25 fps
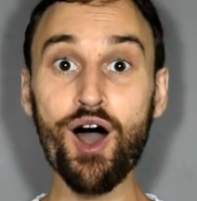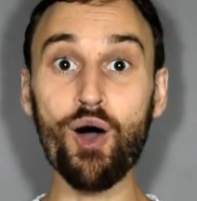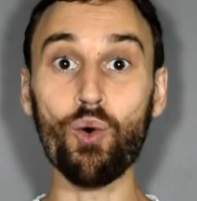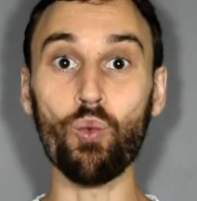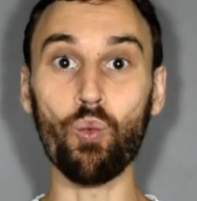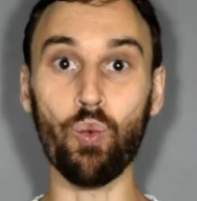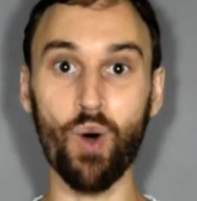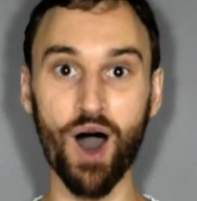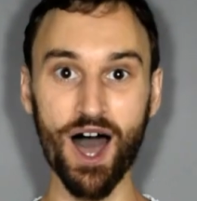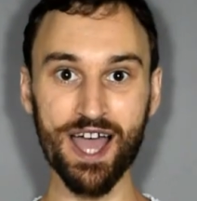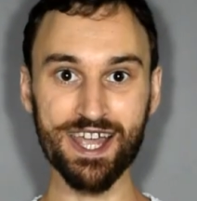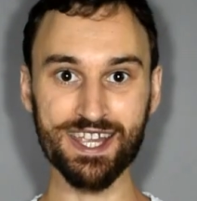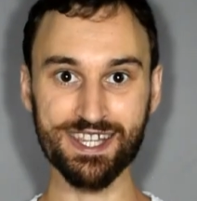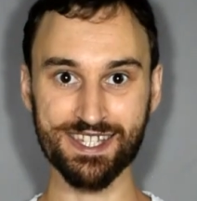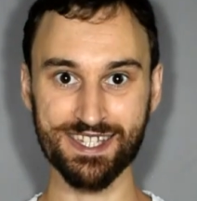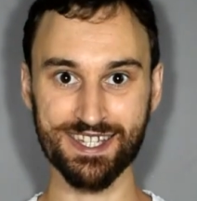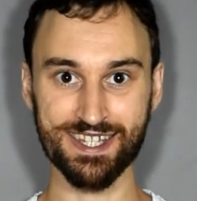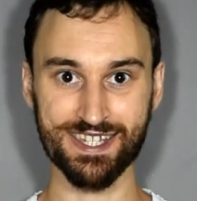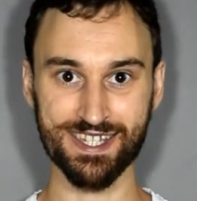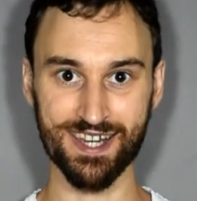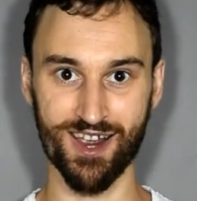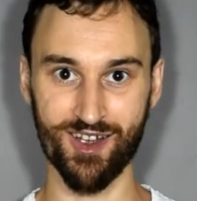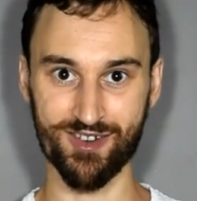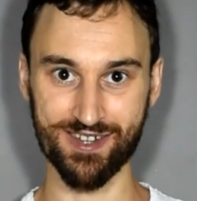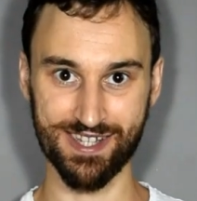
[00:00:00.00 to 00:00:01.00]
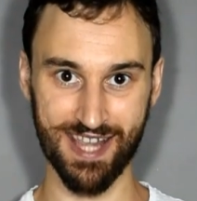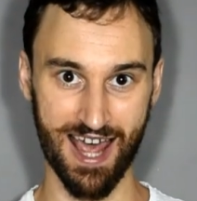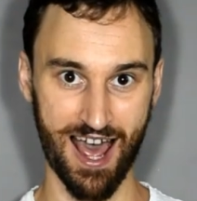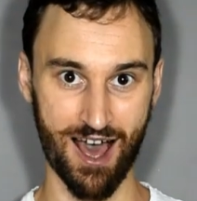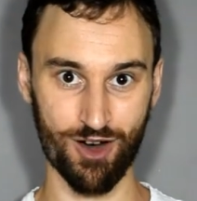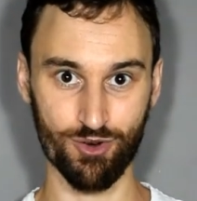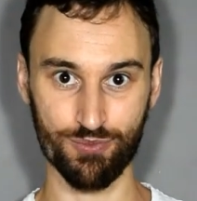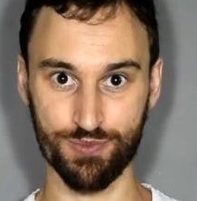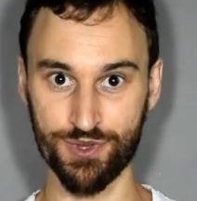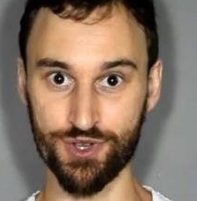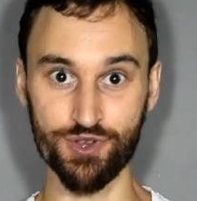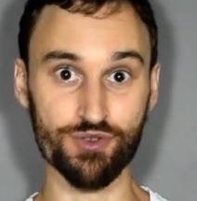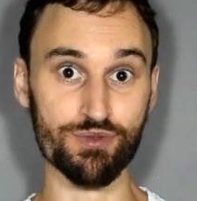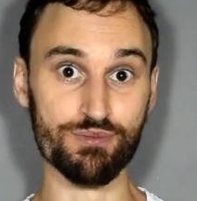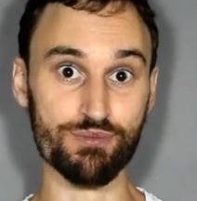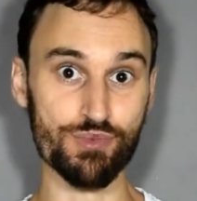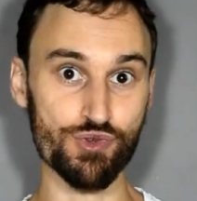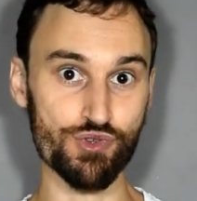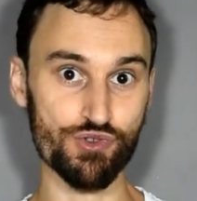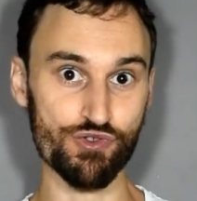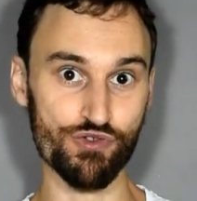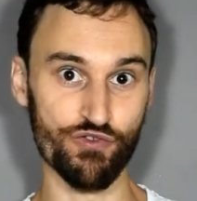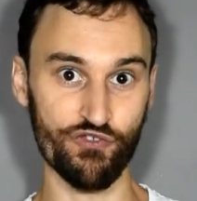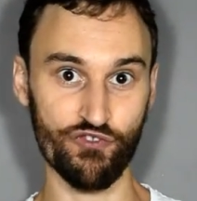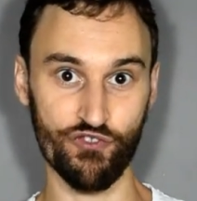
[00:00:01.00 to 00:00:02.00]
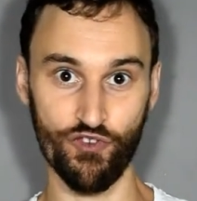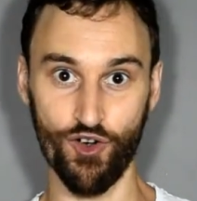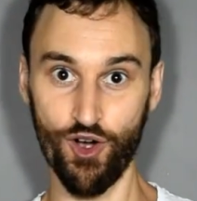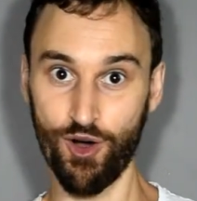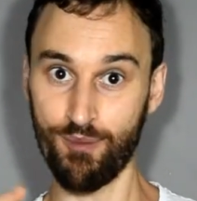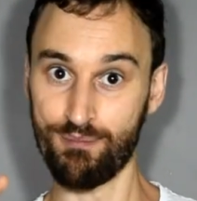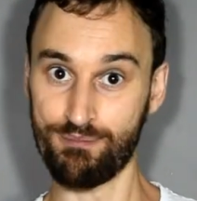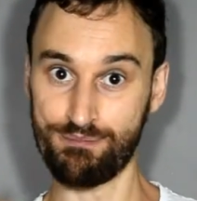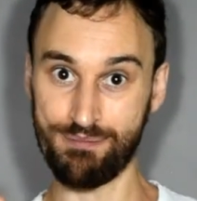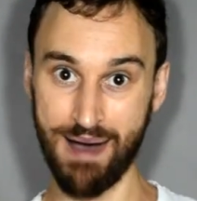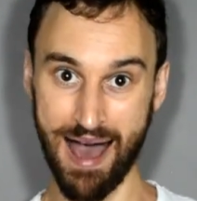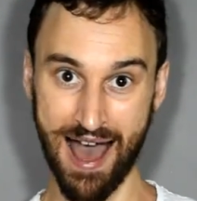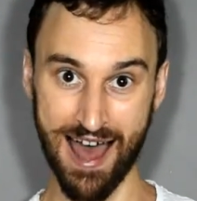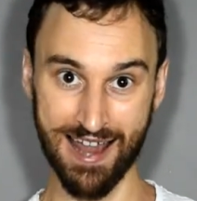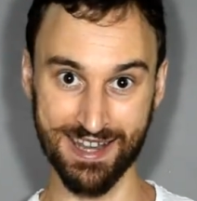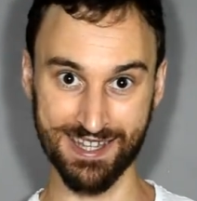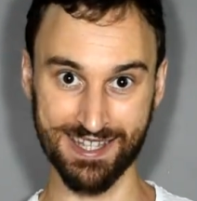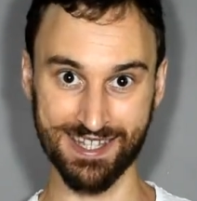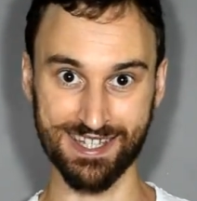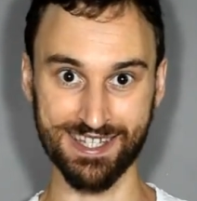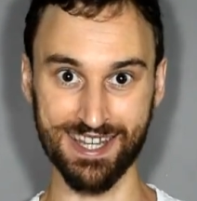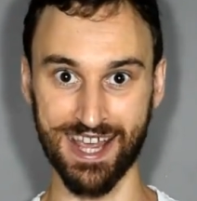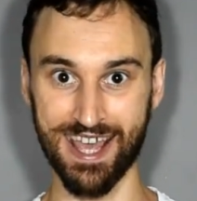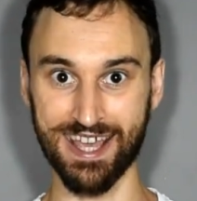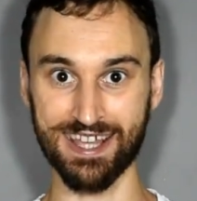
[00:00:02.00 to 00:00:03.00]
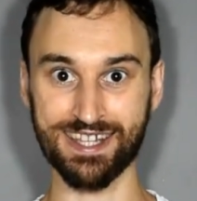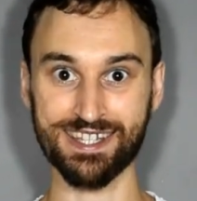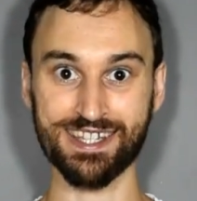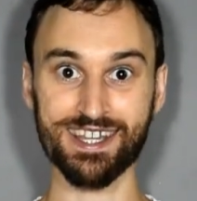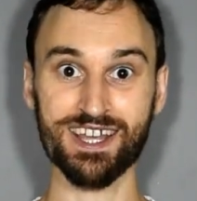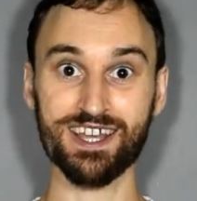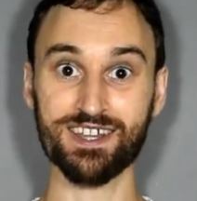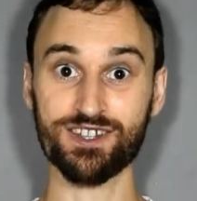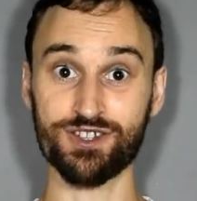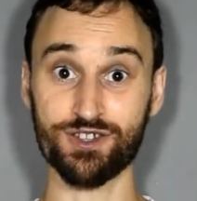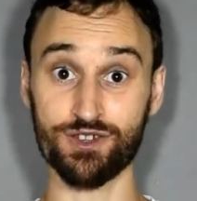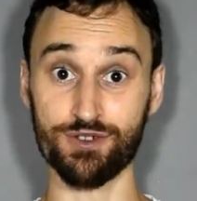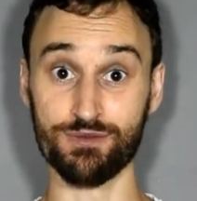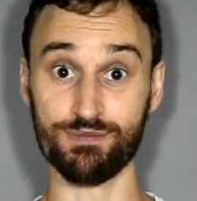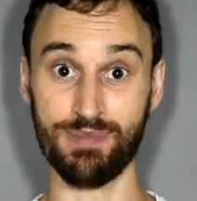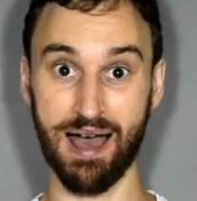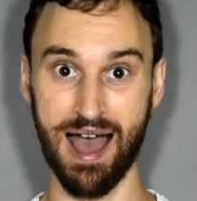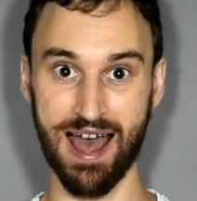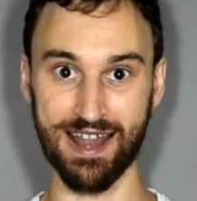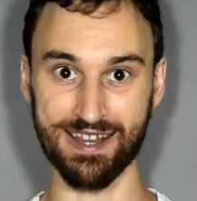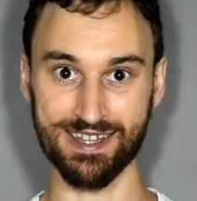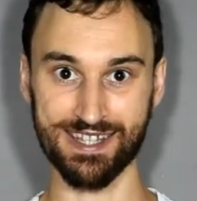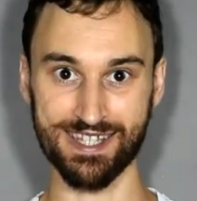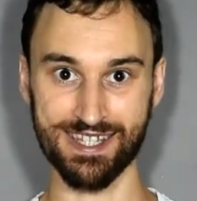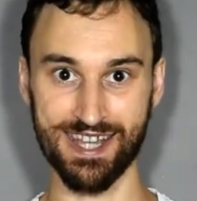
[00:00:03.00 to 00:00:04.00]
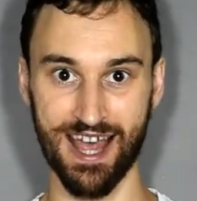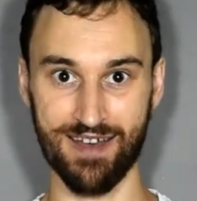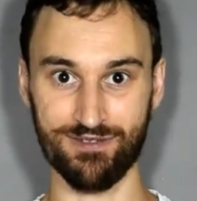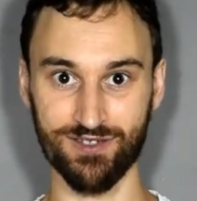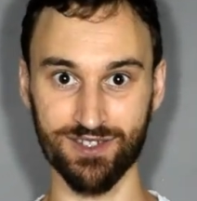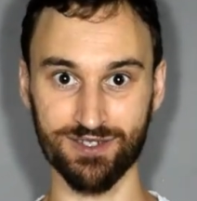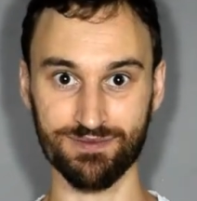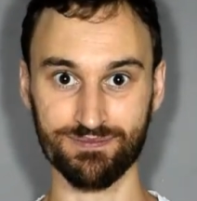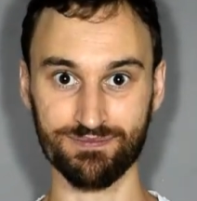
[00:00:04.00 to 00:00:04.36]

Why is this going to help you move from Band 6 to Band 7?